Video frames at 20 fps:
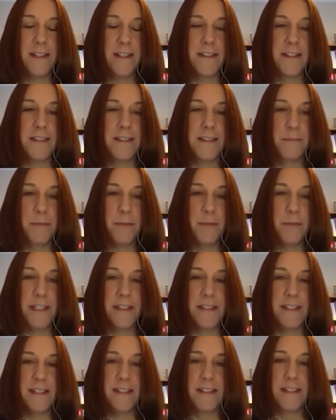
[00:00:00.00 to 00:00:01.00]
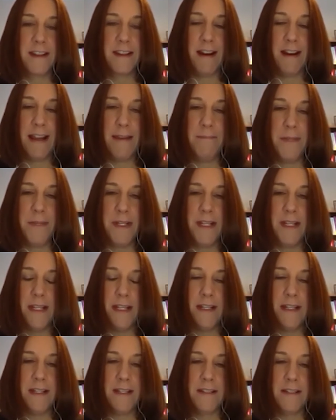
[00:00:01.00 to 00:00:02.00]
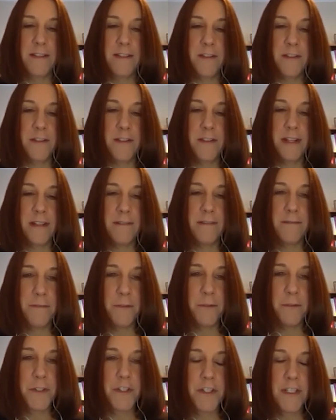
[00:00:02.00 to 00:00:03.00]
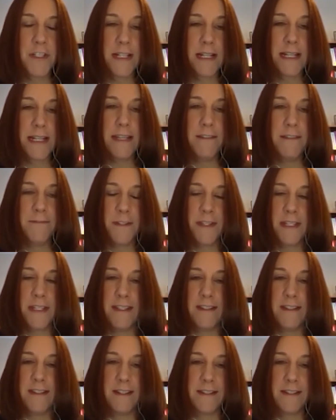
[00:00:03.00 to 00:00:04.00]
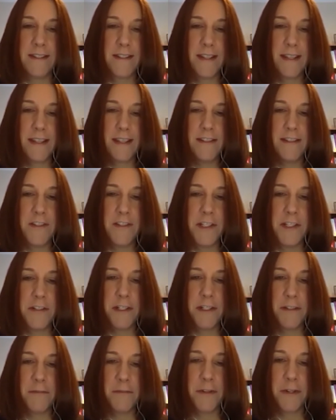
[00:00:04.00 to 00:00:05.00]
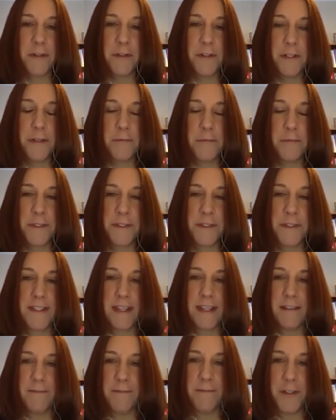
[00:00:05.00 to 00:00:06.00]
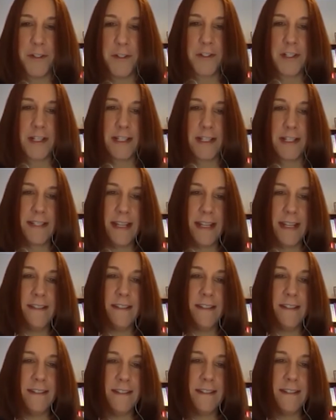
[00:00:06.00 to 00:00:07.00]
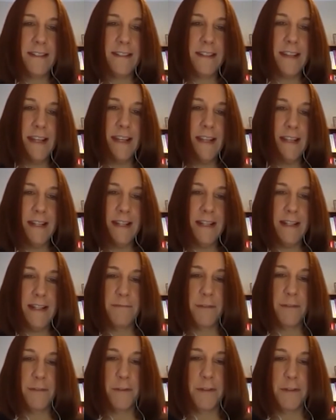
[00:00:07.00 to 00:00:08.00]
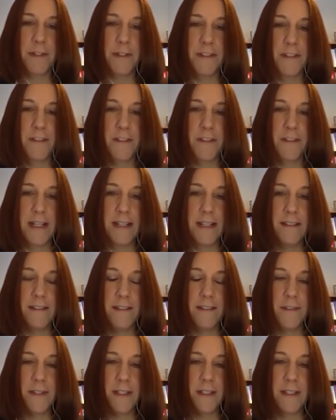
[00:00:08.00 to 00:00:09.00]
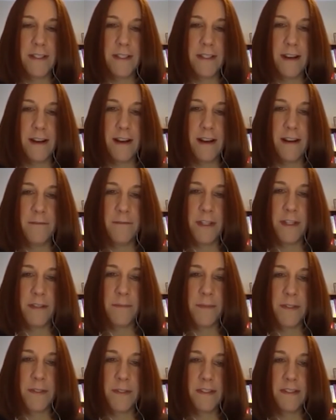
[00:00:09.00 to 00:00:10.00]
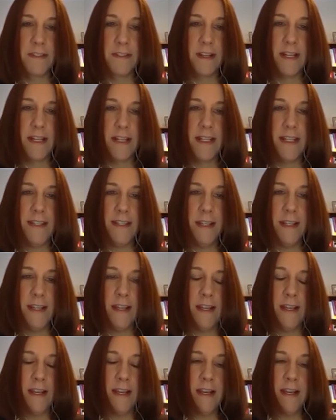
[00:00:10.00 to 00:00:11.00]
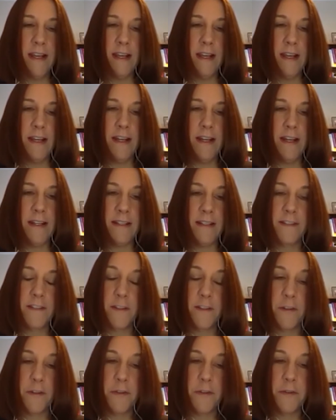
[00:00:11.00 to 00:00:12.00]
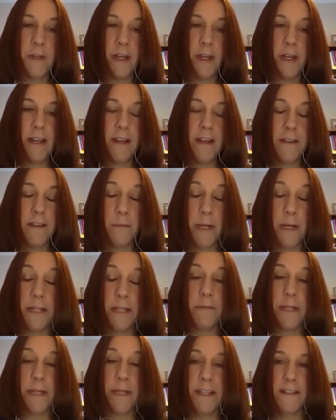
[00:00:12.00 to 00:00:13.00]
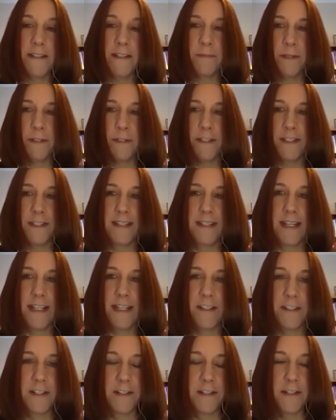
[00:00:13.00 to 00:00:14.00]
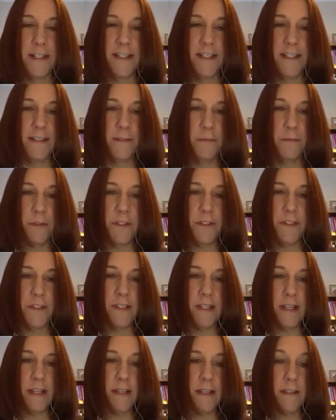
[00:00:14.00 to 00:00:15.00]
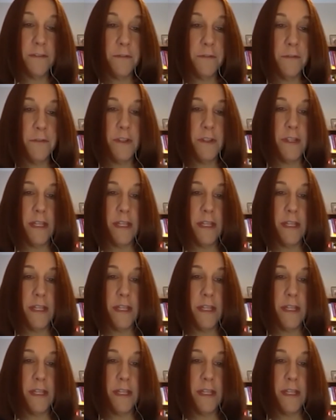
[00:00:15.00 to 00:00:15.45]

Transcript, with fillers: at this point in time. Uh, so, unfortunately, for the uh, second year in a row, it was uh, virtual attendance uh, for all Australians for the Heart Rhythm Society. Uh, so uh, the way we experienced HRS was uh, through